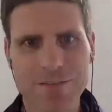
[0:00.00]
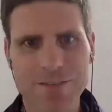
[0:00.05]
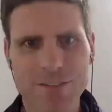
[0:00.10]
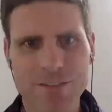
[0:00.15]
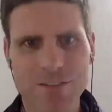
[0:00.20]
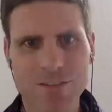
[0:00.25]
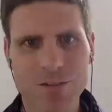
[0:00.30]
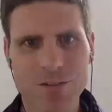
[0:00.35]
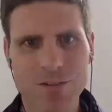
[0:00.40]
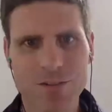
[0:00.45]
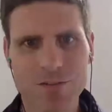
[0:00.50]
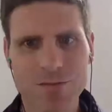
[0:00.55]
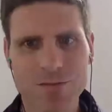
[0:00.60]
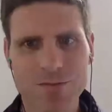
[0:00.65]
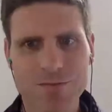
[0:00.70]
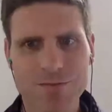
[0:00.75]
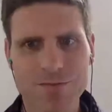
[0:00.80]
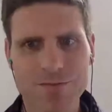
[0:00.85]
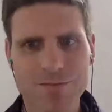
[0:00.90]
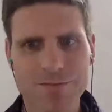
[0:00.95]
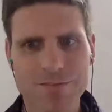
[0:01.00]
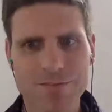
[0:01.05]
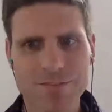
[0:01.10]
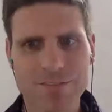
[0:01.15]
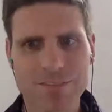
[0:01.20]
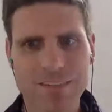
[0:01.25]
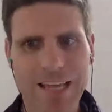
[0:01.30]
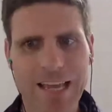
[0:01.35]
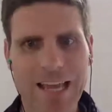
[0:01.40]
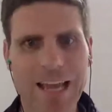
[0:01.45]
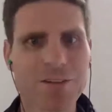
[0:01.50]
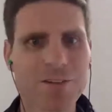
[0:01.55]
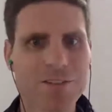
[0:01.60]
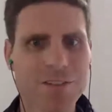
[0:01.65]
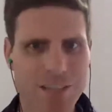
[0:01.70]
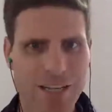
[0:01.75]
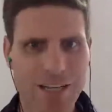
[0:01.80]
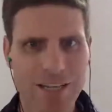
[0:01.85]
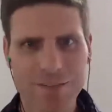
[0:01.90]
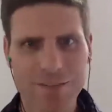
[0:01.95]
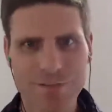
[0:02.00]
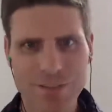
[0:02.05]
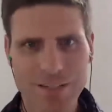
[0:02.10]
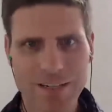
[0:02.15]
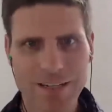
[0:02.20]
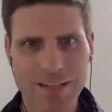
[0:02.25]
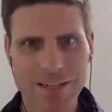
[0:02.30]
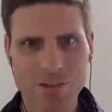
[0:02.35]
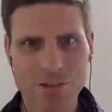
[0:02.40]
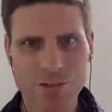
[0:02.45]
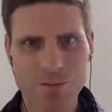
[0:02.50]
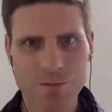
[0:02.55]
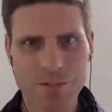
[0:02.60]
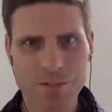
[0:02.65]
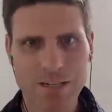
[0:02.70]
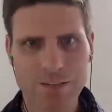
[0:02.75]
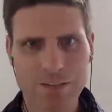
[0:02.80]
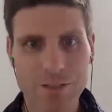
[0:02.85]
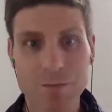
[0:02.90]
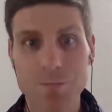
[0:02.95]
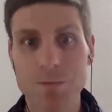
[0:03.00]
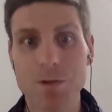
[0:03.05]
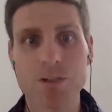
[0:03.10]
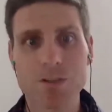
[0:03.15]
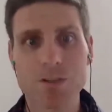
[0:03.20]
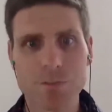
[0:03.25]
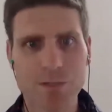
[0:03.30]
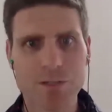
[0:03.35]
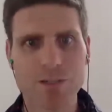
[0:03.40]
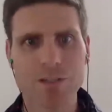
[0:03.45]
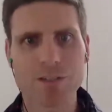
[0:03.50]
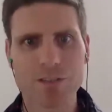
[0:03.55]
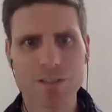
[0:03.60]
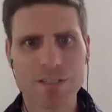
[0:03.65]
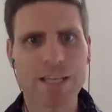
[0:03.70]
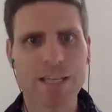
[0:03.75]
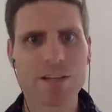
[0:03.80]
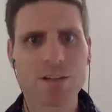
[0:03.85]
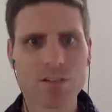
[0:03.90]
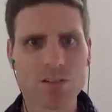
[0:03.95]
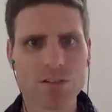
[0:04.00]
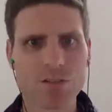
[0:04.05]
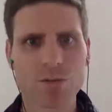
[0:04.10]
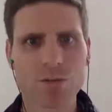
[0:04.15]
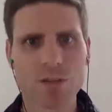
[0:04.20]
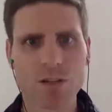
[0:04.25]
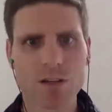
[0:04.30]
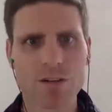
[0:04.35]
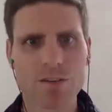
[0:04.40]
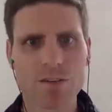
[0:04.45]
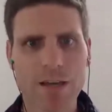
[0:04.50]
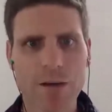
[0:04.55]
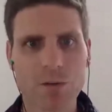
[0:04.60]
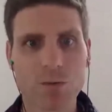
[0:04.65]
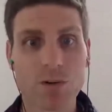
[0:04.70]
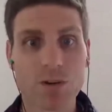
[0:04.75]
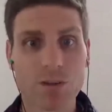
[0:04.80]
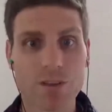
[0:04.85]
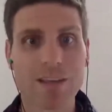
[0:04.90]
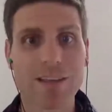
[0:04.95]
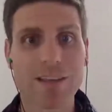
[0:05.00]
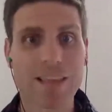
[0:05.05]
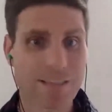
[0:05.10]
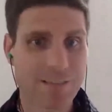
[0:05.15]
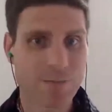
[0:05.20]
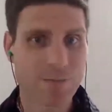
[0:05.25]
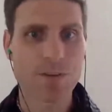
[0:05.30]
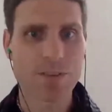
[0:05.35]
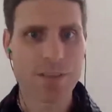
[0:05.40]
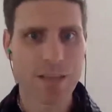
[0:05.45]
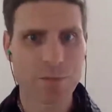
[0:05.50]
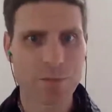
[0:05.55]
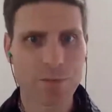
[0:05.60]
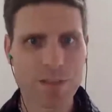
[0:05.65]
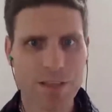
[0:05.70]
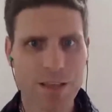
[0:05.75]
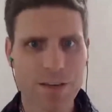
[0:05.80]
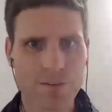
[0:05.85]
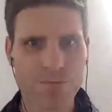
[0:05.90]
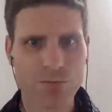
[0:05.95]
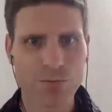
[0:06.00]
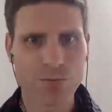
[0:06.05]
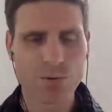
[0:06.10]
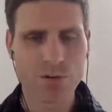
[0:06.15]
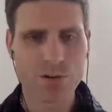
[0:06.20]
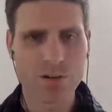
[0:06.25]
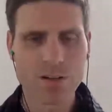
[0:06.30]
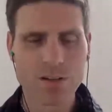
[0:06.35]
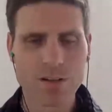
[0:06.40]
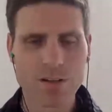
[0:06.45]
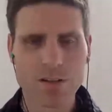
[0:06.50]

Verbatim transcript: this sort of outside of the classroom kind of exposure, because they could do a lot of that work there. That's what they were there for.